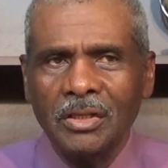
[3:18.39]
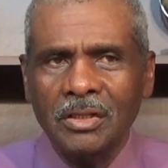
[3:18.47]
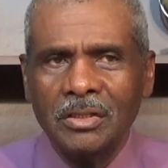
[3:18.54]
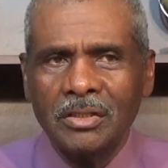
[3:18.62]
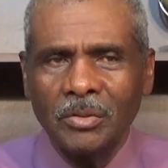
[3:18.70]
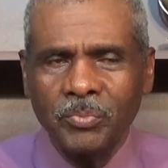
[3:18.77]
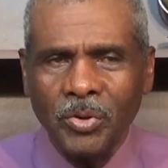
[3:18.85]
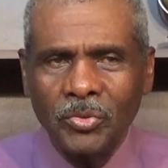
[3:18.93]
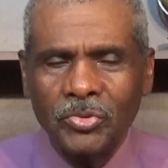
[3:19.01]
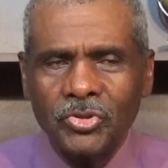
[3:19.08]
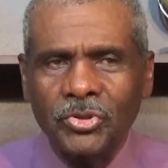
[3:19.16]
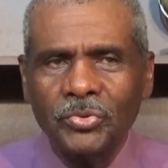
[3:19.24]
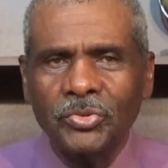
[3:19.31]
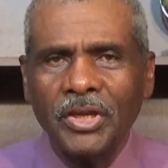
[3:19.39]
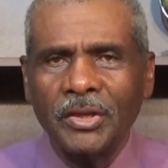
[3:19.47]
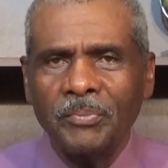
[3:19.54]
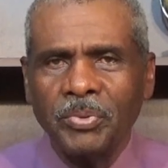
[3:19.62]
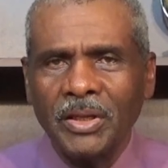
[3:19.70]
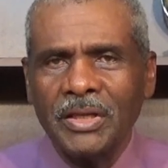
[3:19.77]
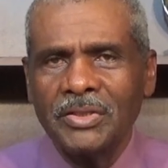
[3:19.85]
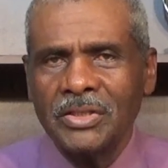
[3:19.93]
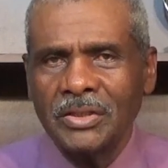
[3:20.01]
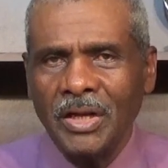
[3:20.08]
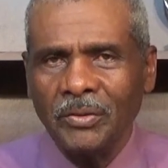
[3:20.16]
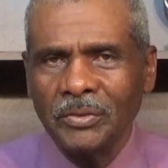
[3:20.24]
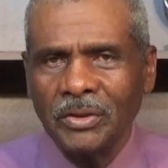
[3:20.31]
supposed to take place
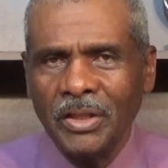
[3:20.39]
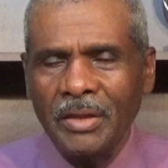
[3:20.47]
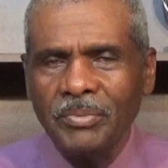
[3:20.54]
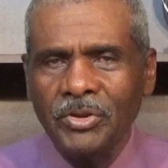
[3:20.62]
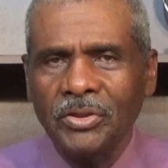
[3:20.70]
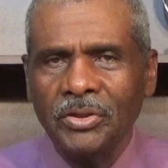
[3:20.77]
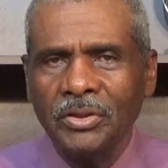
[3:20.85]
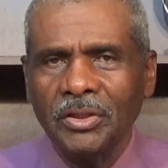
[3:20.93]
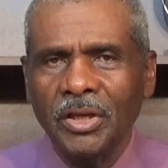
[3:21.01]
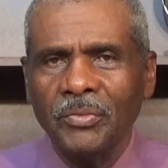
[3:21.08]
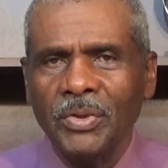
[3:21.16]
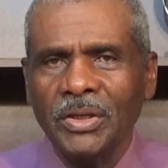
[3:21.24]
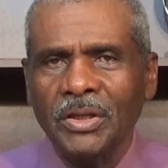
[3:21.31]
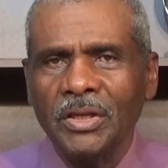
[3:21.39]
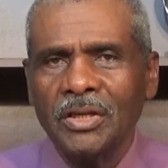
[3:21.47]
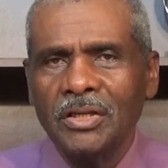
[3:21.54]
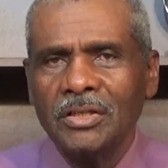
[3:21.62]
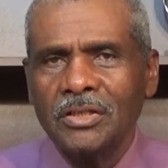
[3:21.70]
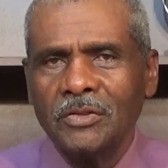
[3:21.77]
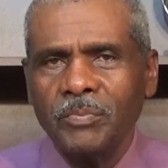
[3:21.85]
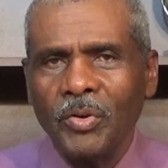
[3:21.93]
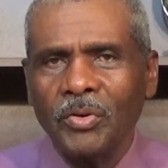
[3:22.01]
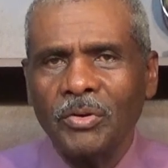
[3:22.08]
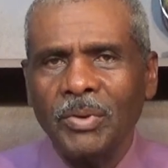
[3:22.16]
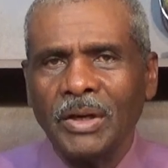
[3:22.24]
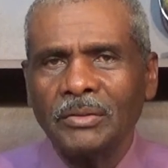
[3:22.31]
in our neighborhood and we
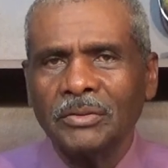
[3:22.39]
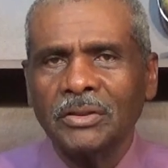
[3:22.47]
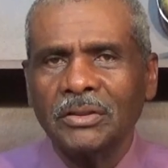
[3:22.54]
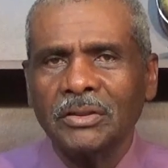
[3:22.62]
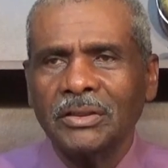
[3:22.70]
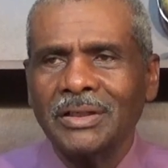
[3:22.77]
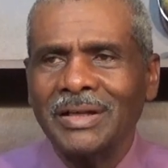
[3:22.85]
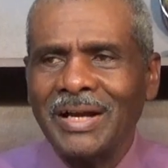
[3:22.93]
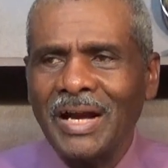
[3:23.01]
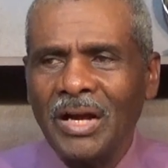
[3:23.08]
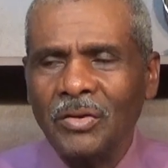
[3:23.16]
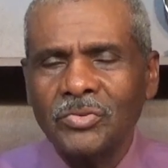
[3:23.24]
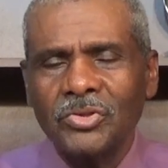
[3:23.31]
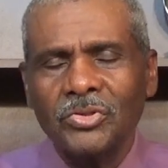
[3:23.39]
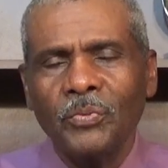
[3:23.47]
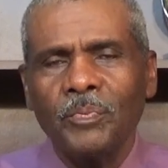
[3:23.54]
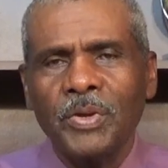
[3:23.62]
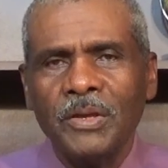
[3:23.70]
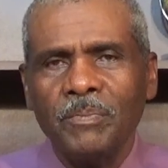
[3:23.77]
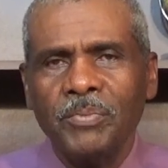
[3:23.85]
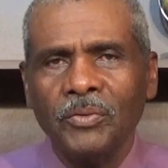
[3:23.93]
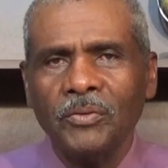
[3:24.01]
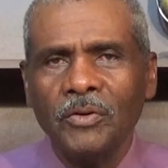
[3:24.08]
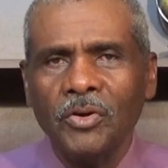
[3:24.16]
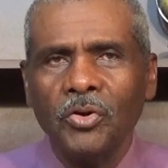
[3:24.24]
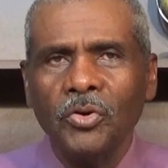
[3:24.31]
spoke about the council
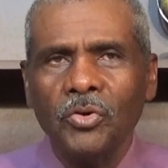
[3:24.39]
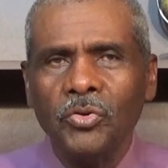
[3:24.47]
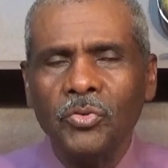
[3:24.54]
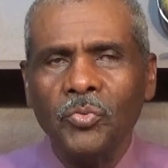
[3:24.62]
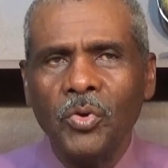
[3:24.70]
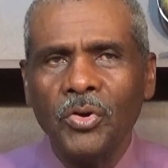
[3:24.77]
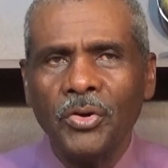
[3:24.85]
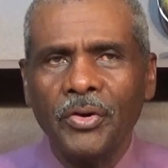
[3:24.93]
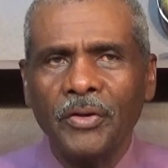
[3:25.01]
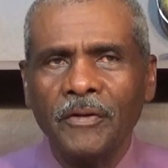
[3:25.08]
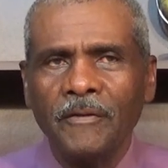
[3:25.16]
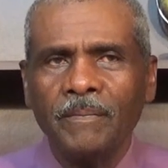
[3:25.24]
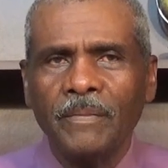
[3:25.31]
people who were